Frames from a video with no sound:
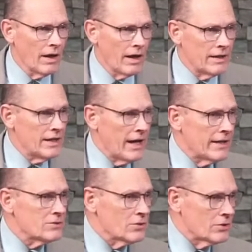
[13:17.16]
And he
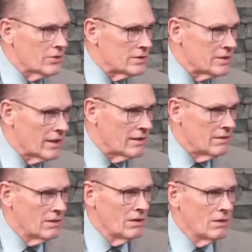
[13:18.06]
answered her and said,
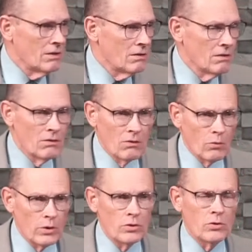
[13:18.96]

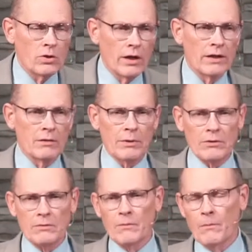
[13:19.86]
what are you crying
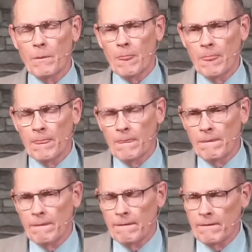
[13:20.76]
about?
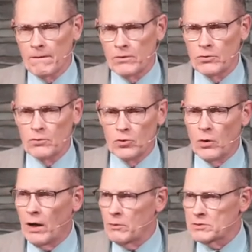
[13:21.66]
You knew
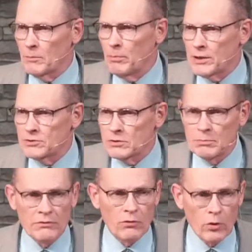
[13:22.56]
I was a buzzard
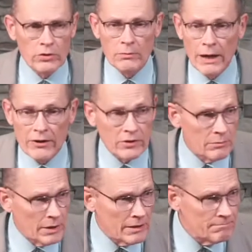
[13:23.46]
before you married me.